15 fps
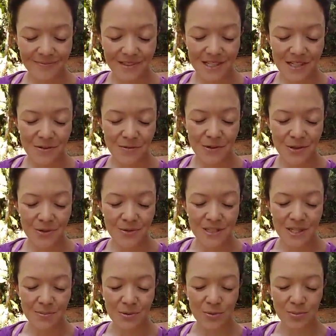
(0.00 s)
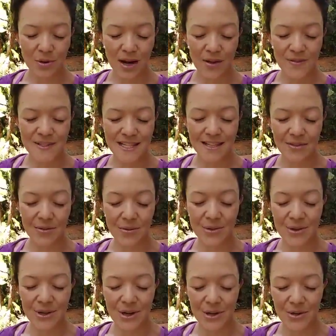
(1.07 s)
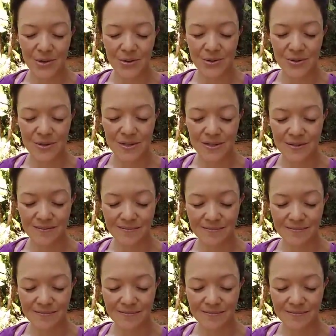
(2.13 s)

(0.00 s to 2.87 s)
Take a few deeper breaths in through the nose